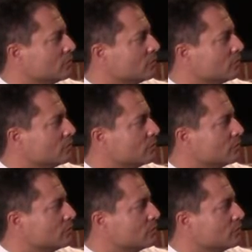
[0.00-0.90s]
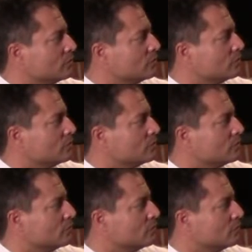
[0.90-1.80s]

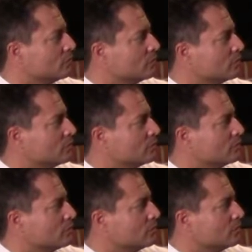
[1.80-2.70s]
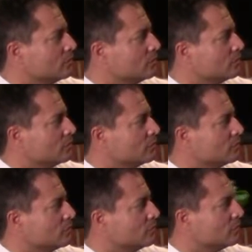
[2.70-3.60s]

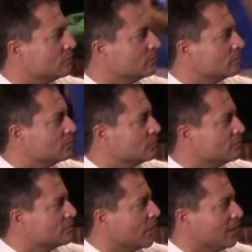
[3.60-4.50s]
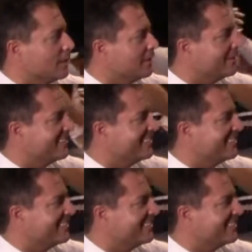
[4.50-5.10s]
[no speech]